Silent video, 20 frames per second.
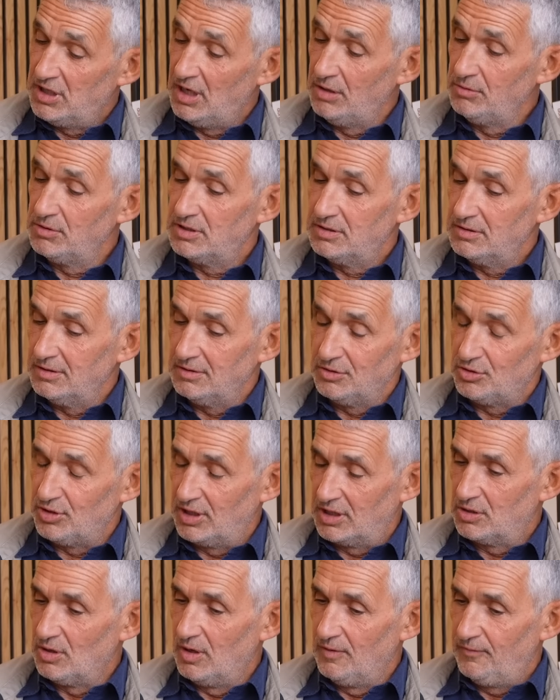don't
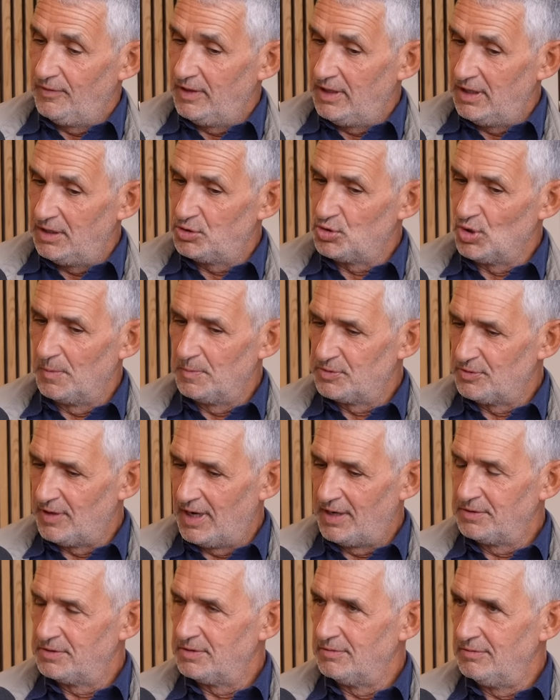drink coffee, it drops
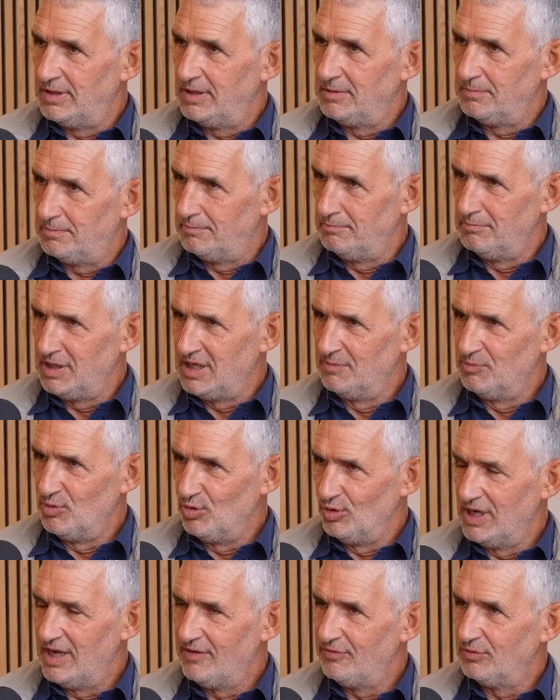around to really
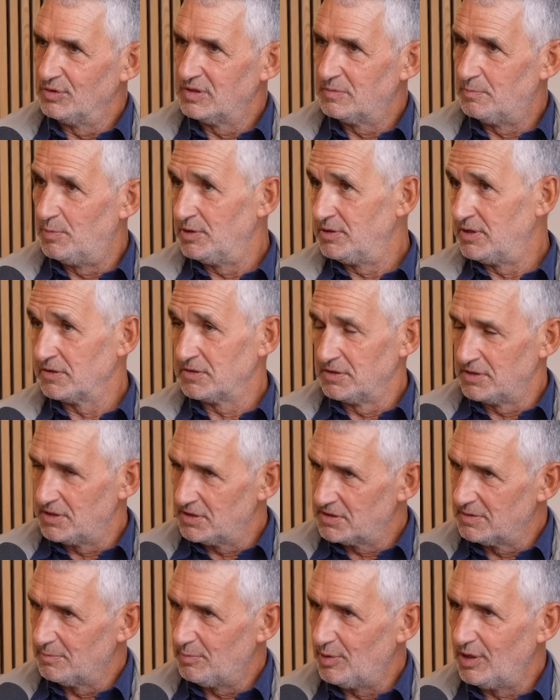minimal levels, but doesn't
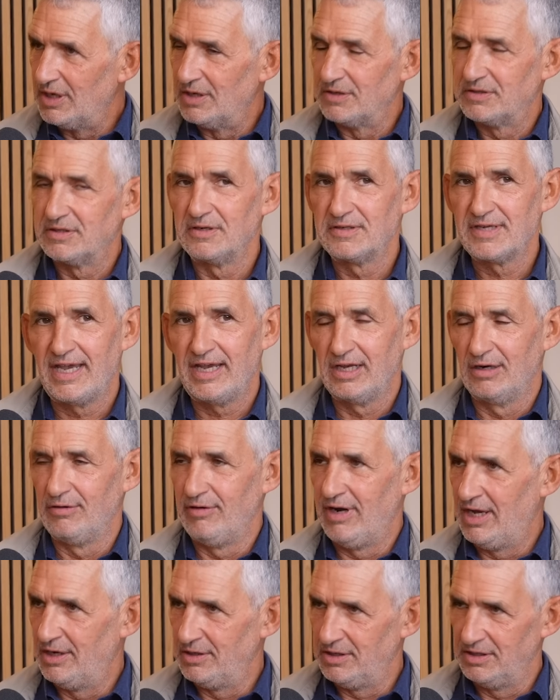disappear. So it's hanging
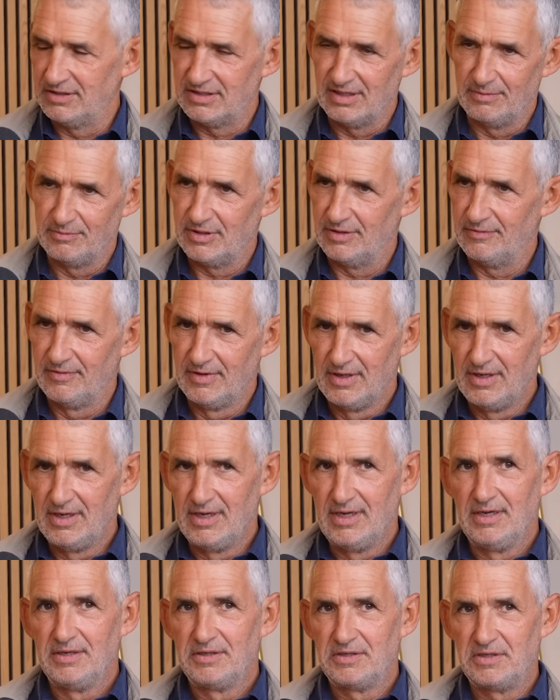around in some sort of
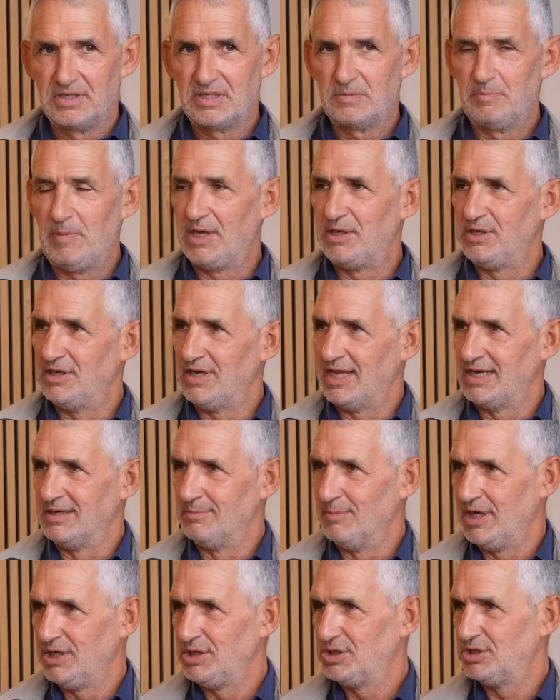suspended
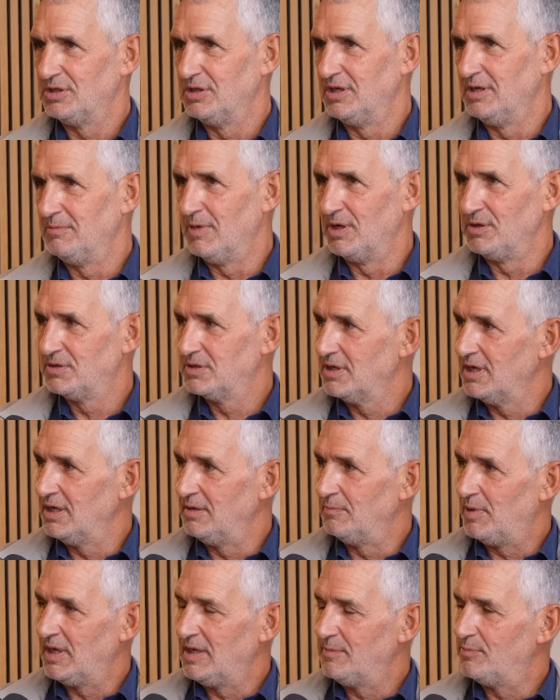animation in most
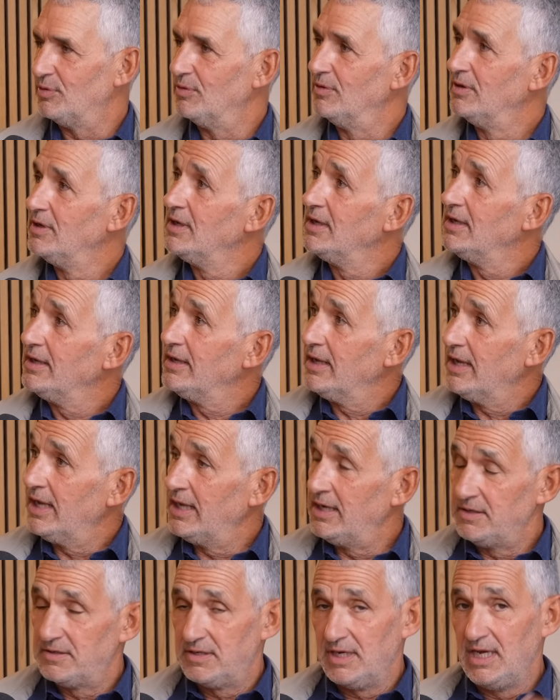in people,
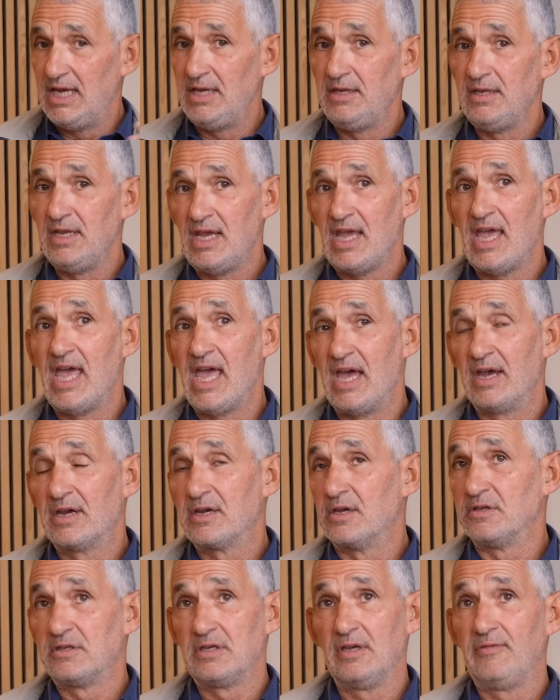and it's in the air
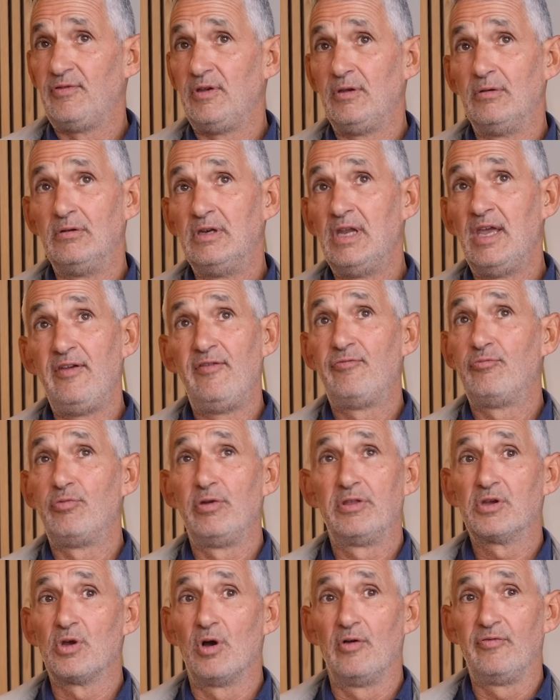because if you live
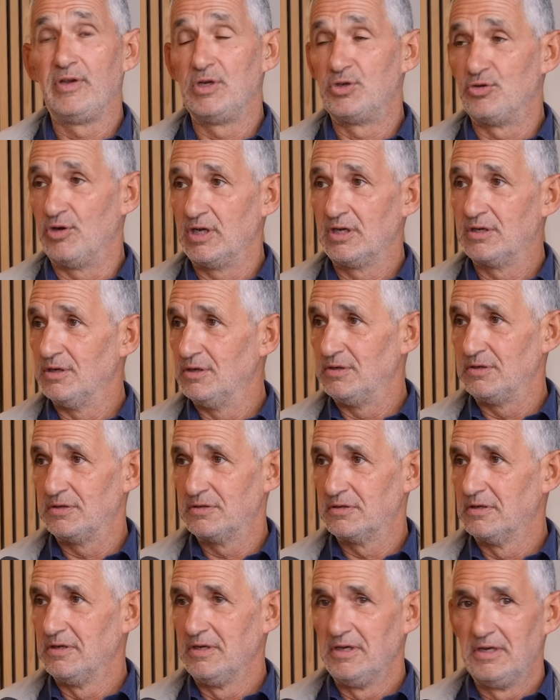with coffee
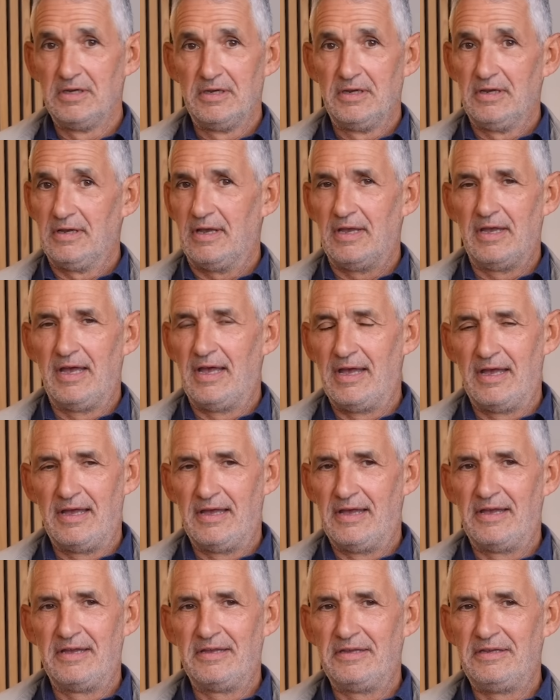drinkers,
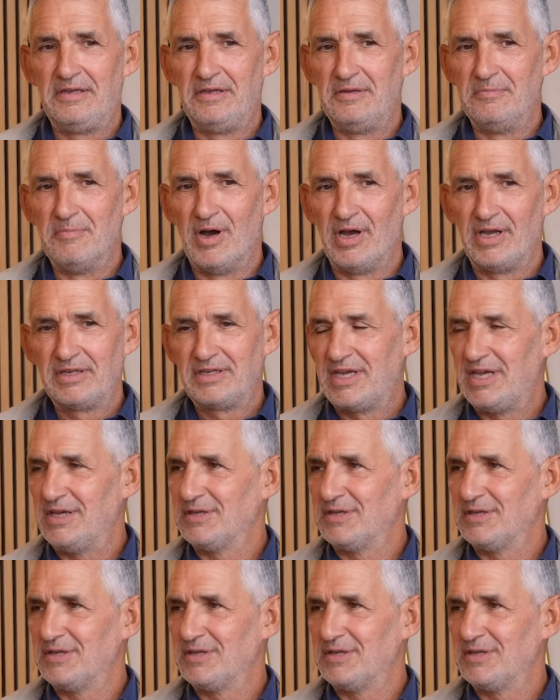uh, you might